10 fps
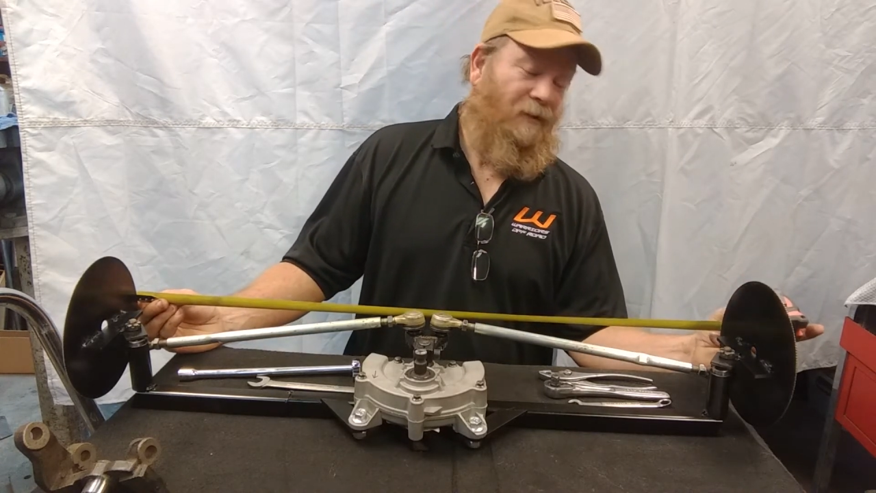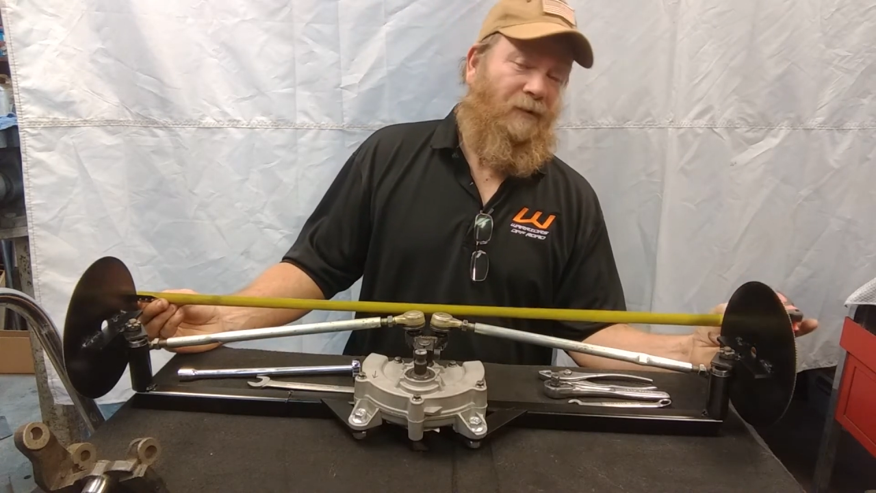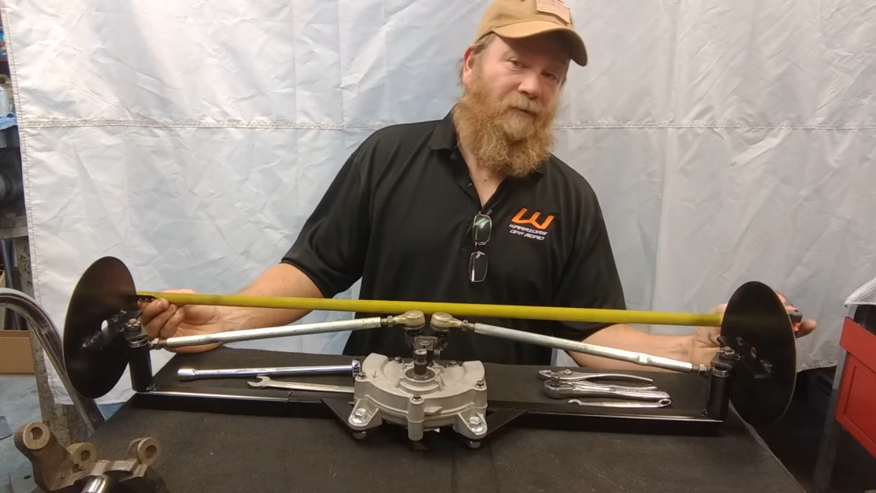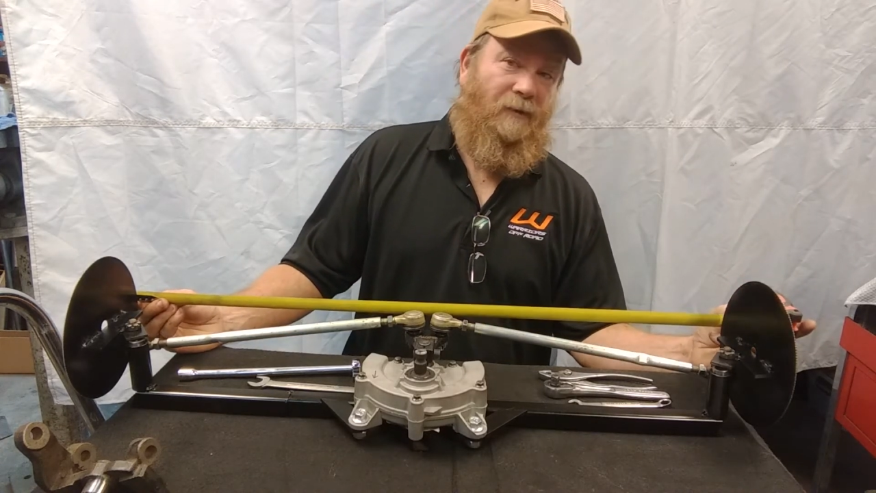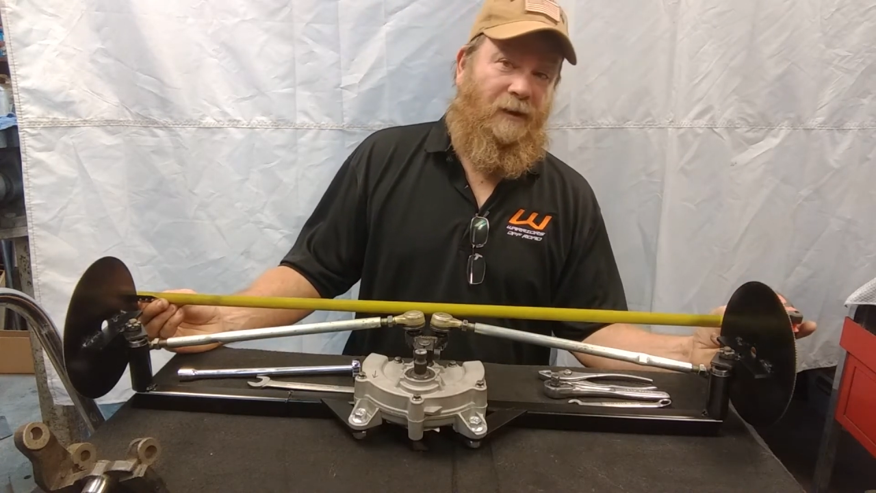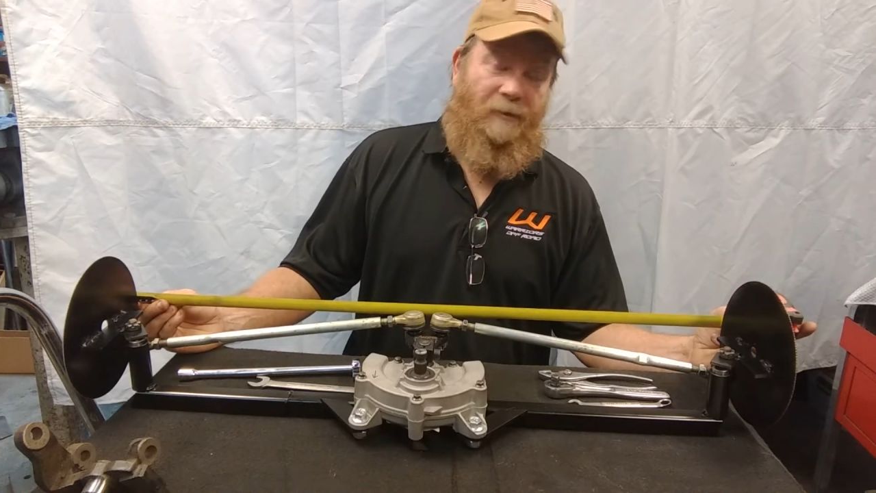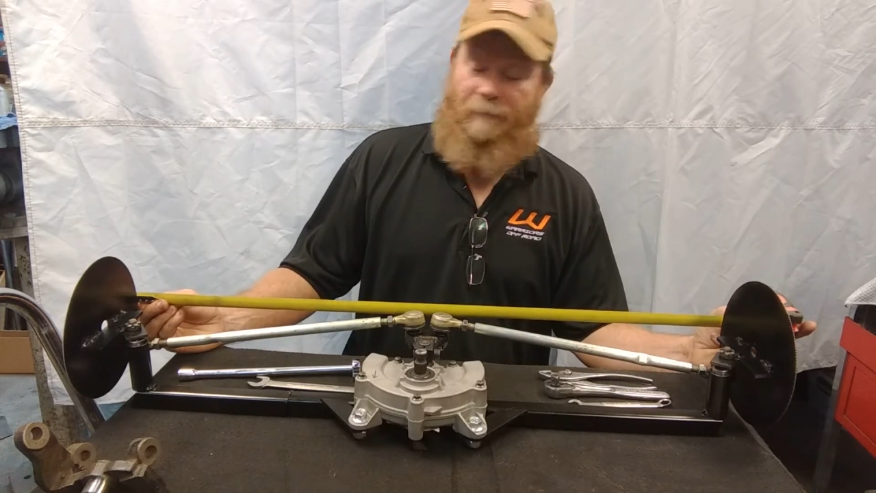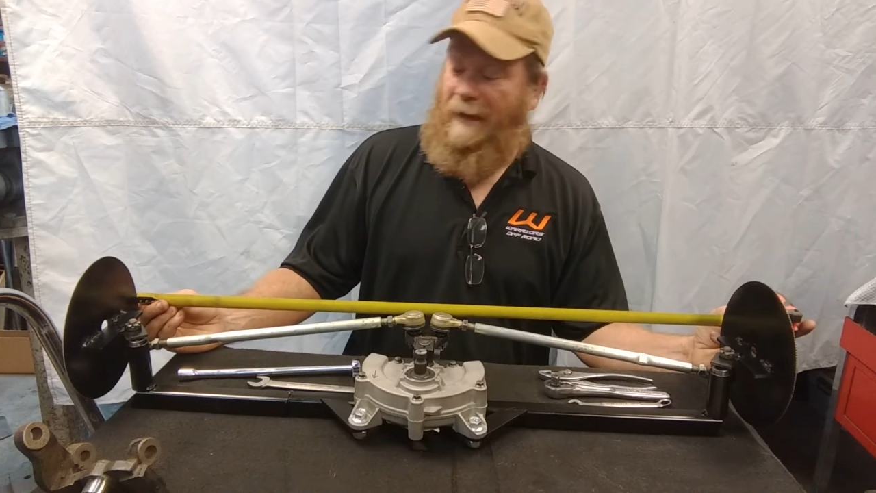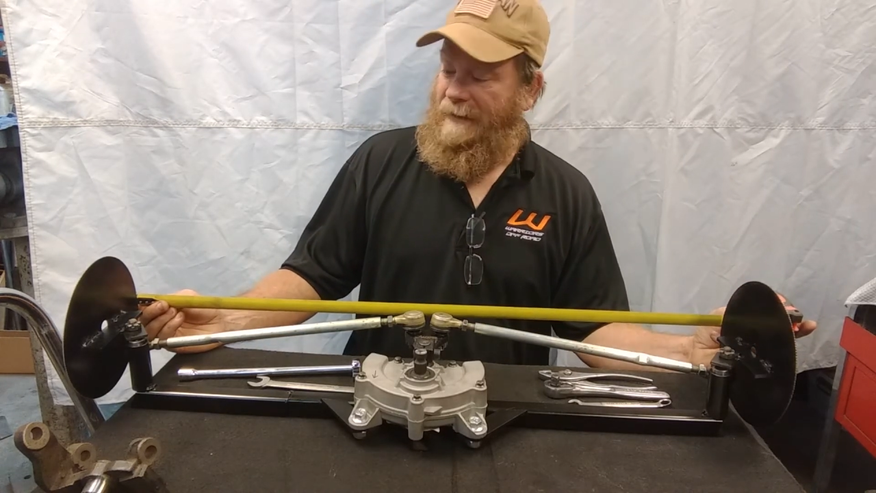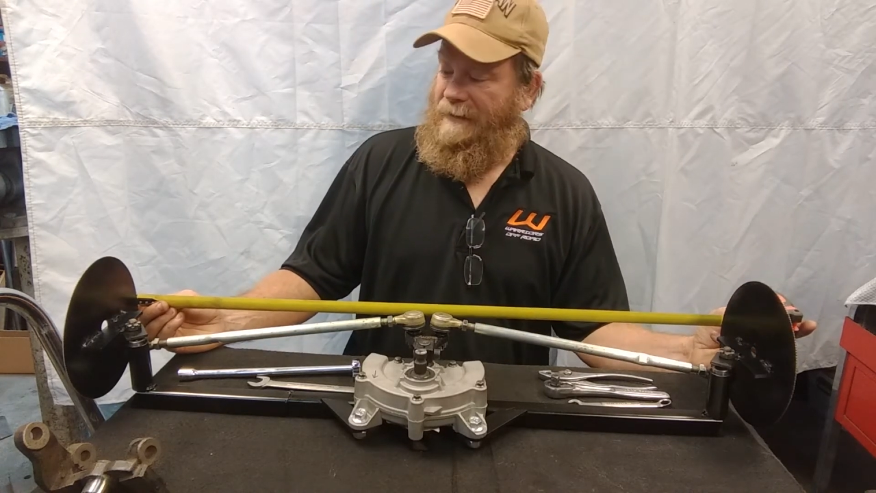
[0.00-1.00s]
This is on the
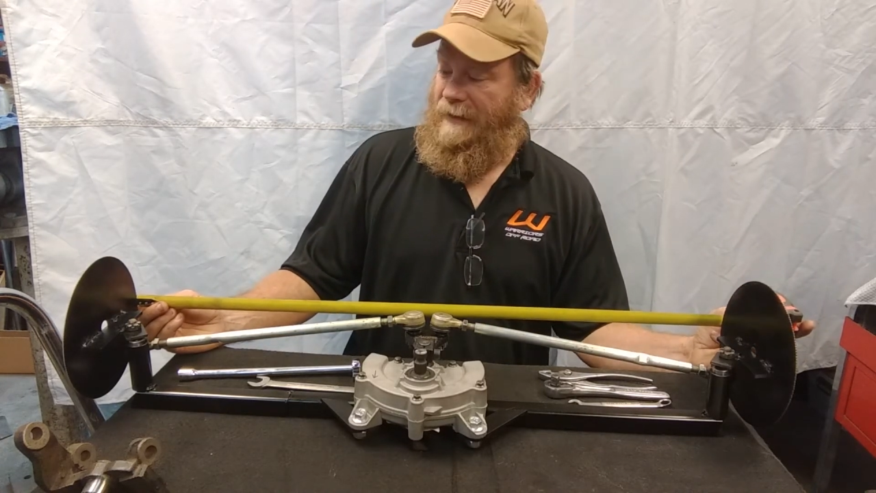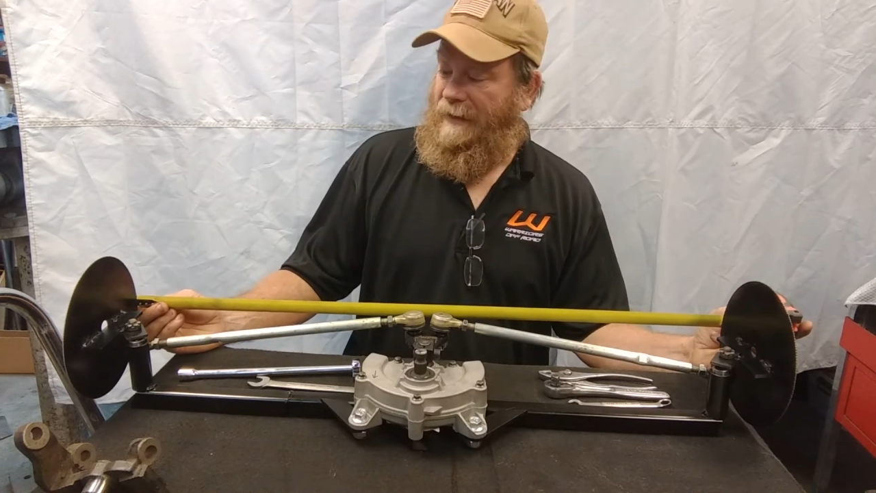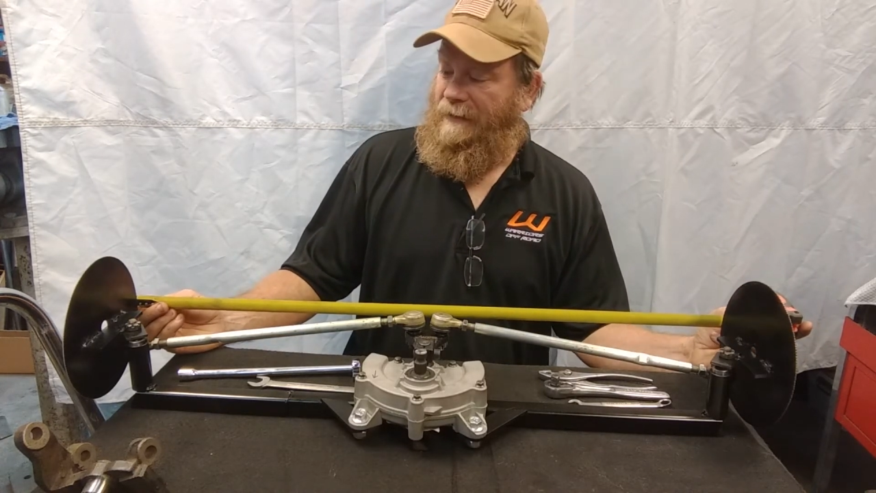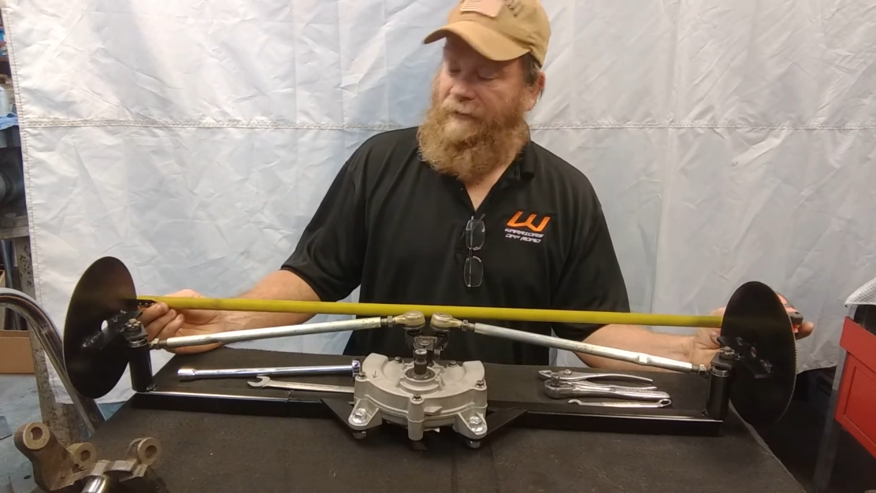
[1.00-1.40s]
back side,